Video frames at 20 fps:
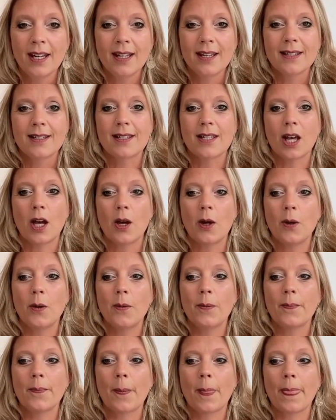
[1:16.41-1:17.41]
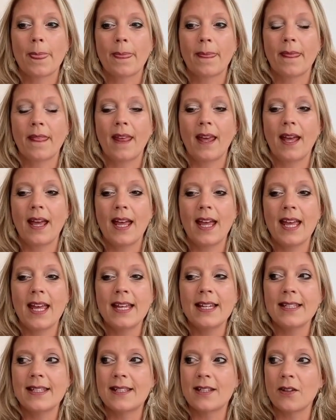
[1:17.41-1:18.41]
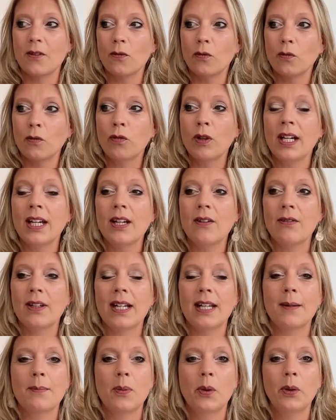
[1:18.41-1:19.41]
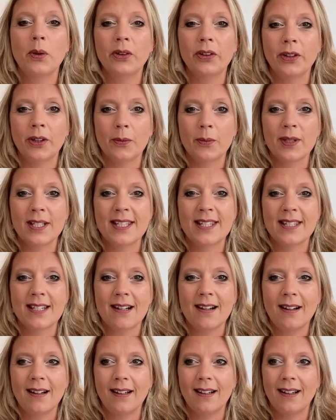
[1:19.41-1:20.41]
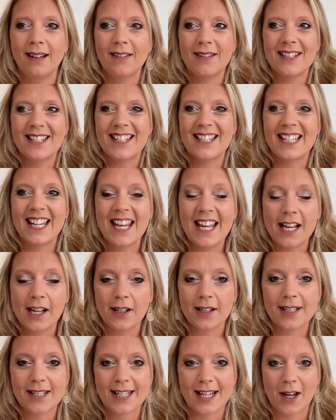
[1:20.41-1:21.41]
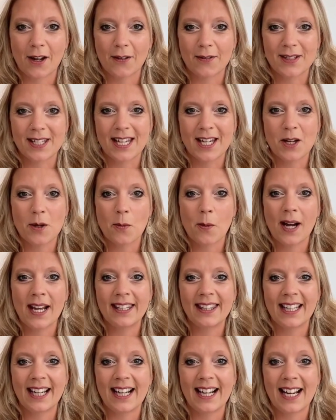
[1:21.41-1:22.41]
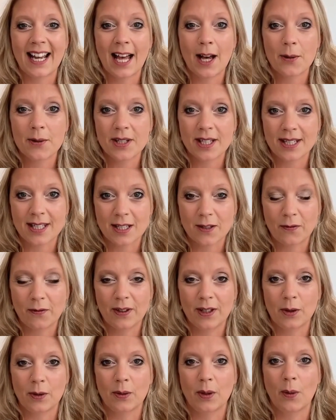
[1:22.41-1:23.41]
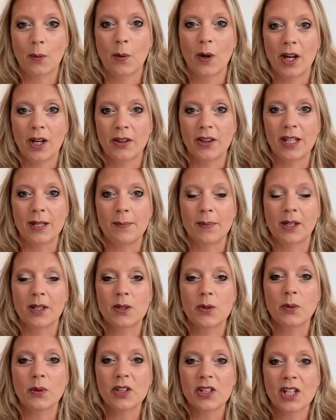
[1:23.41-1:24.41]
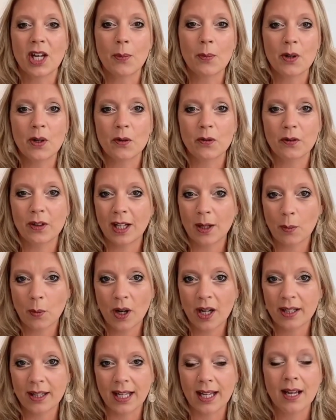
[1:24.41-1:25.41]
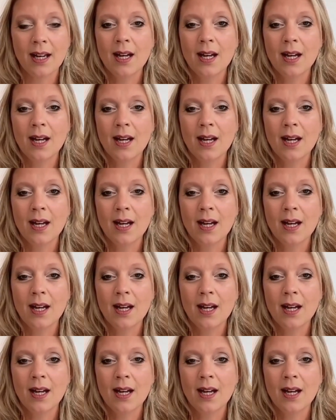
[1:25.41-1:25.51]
So it's really, really important that we start seeing ourselves in a way that allows us to feel worthy, because all the time we're not feeling worthy,